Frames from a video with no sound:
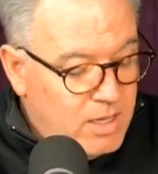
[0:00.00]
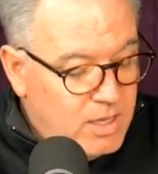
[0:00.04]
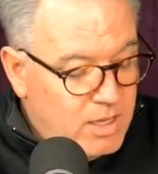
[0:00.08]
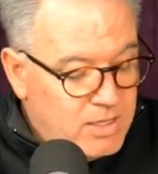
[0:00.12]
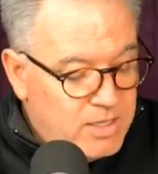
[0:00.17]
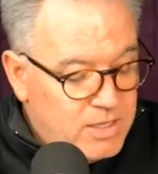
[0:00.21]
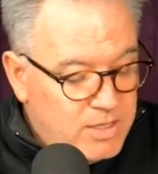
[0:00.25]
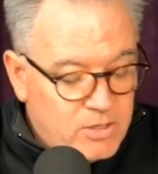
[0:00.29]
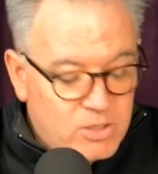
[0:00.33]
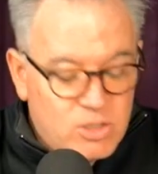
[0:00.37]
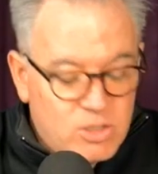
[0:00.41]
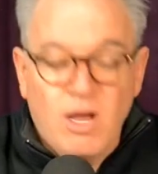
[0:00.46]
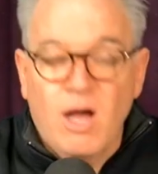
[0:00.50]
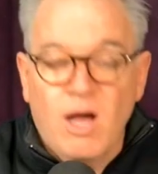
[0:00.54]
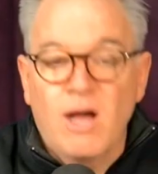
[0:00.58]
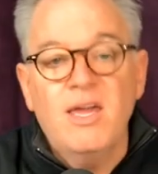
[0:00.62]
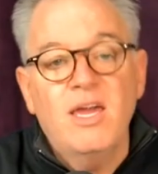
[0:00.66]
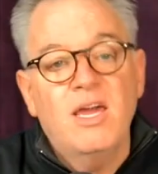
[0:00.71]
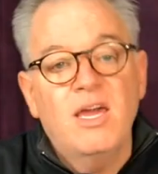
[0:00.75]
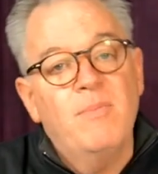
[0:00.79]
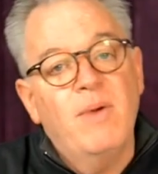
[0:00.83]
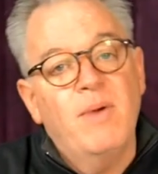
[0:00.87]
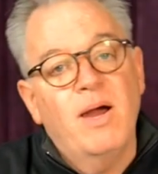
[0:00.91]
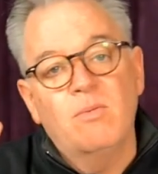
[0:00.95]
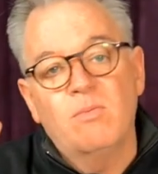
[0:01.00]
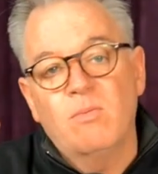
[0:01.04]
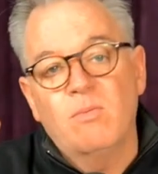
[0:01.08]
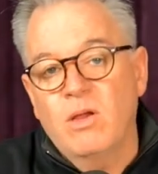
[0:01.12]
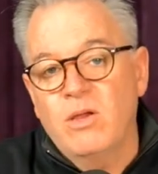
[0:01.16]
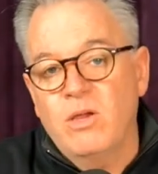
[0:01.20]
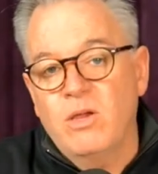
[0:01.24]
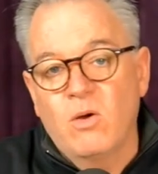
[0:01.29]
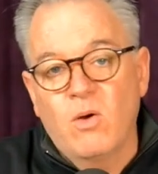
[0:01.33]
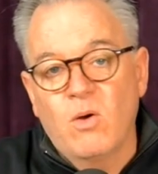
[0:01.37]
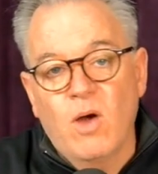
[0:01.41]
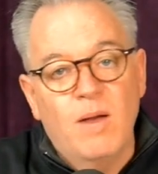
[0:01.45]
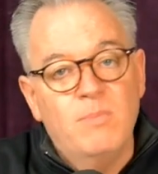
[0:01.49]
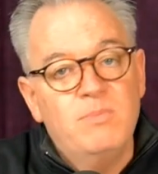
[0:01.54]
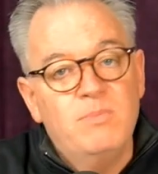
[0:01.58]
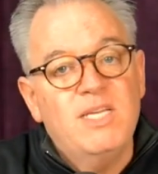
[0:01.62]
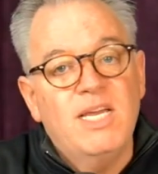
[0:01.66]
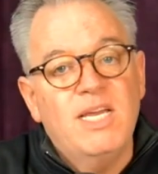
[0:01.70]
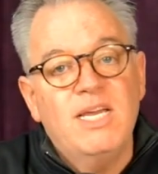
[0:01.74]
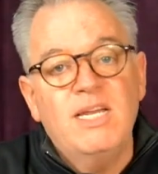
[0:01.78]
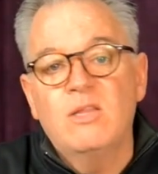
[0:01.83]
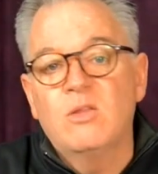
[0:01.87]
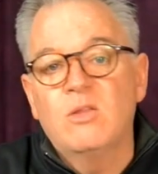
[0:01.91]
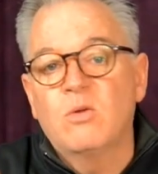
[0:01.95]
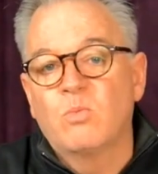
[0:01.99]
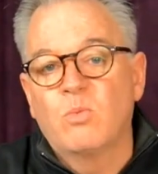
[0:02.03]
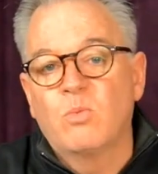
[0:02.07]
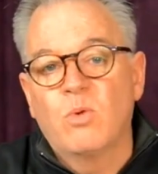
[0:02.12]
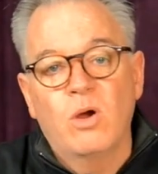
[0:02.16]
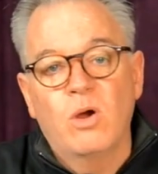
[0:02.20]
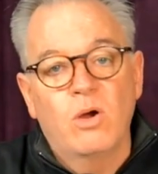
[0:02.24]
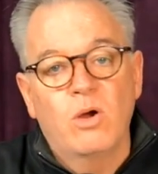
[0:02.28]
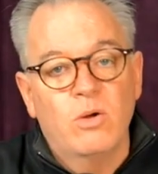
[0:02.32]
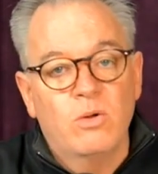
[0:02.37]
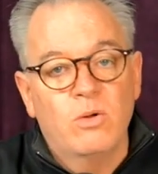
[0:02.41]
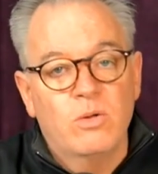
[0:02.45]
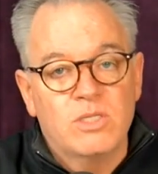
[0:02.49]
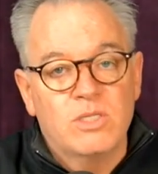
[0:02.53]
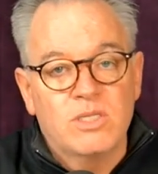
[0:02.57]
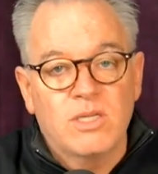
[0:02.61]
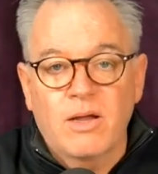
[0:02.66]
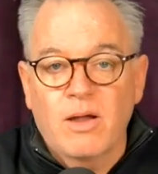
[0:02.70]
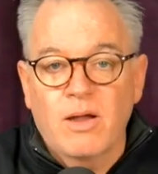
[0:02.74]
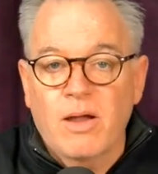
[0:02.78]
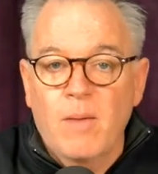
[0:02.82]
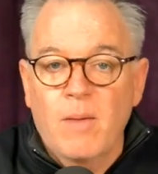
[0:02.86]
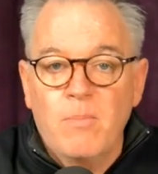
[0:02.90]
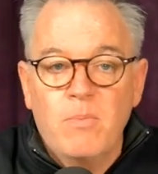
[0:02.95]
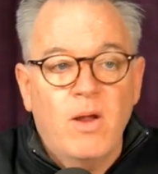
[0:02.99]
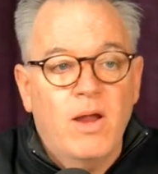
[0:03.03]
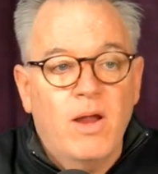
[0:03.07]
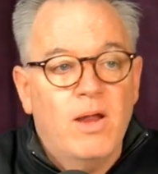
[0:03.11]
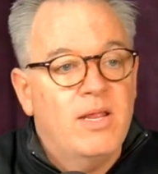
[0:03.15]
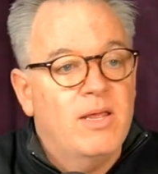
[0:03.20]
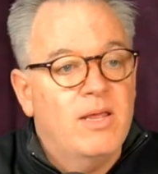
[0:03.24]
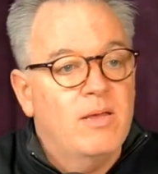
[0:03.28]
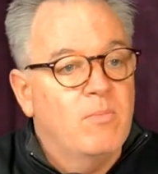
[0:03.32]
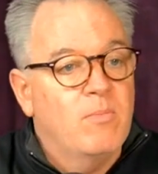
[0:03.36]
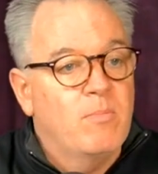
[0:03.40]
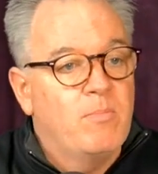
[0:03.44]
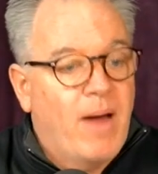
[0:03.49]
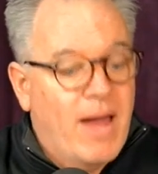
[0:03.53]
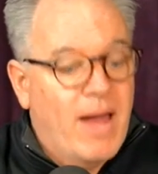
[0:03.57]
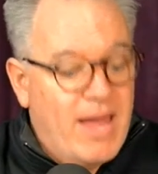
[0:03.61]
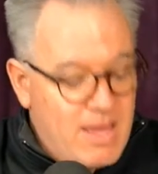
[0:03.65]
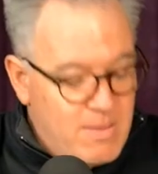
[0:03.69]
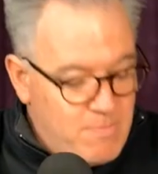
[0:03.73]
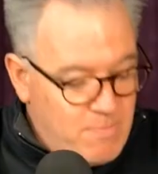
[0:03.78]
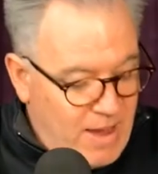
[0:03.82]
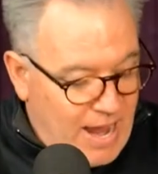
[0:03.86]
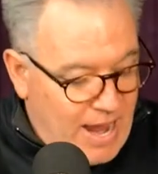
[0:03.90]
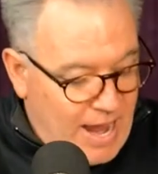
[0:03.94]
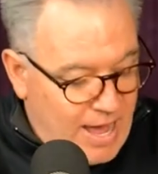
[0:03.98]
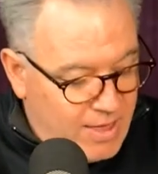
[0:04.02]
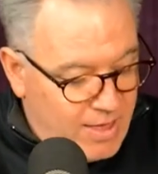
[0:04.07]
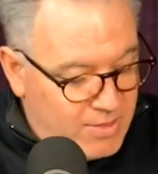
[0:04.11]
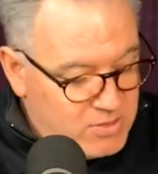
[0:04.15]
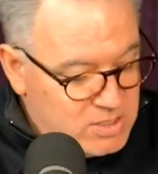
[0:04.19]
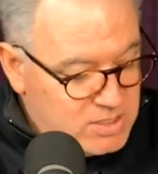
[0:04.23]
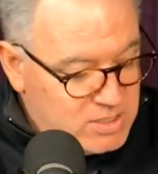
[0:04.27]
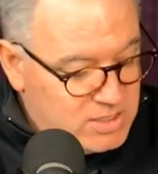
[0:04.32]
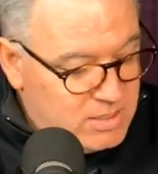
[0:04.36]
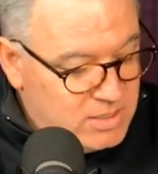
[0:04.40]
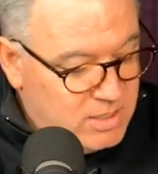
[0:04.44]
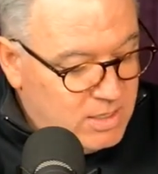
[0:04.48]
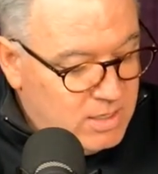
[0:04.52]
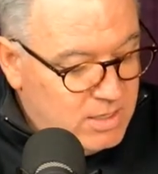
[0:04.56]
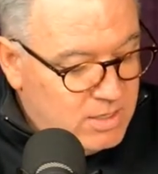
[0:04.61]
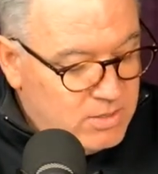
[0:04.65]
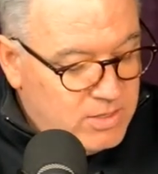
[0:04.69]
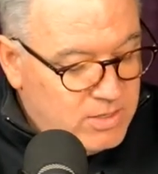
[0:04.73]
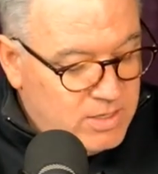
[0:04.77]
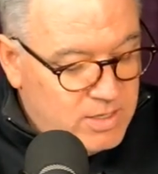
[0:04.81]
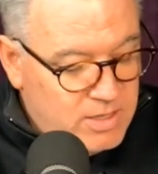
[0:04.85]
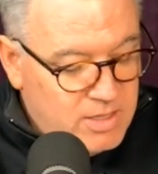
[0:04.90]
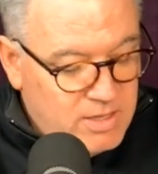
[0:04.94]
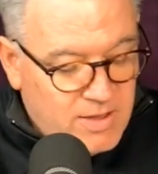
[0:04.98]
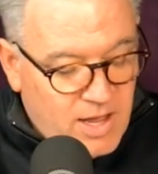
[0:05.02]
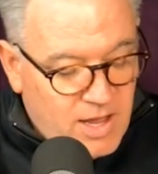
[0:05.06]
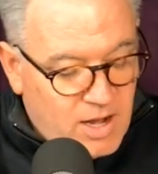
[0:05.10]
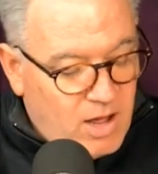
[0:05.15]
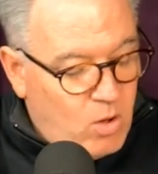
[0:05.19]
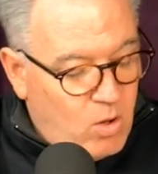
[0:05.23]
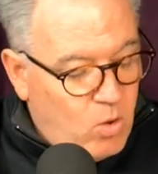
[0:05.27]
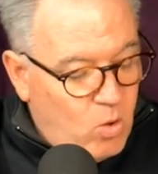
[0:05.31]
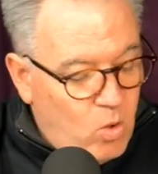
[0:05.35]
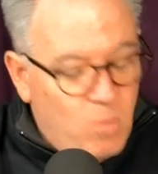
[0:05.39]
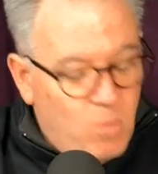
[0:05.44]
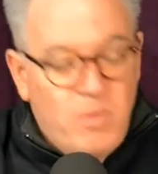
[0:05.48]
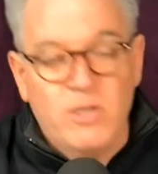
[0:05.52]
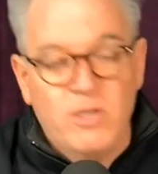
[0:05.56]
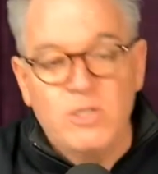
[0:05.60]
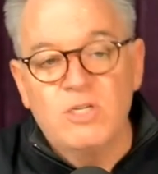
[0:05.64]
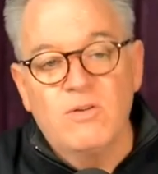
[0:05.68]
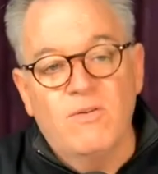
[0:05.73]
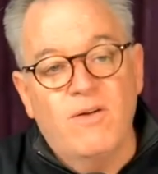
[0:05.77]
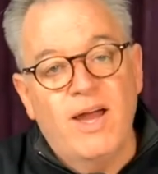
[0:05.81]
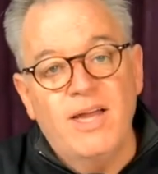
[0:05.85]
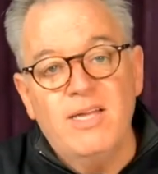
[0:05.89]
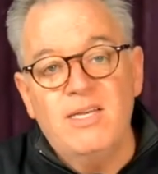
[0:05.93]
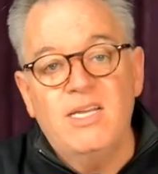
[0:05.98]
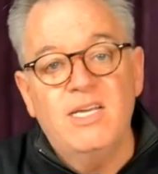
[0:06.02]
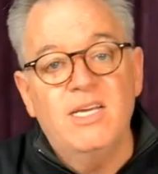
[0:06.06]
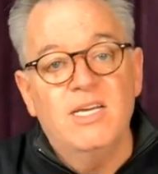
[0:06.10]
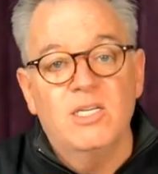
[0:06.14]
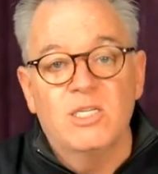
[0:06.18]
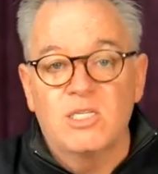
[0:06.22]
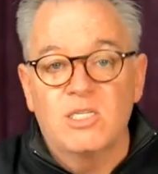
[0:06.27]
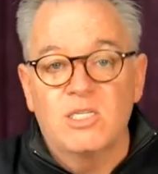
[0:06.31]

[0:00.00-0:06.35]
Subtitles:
And they're talking about, you know, updating the roads, upgrading bike paths. They got a whole bunch of ideas to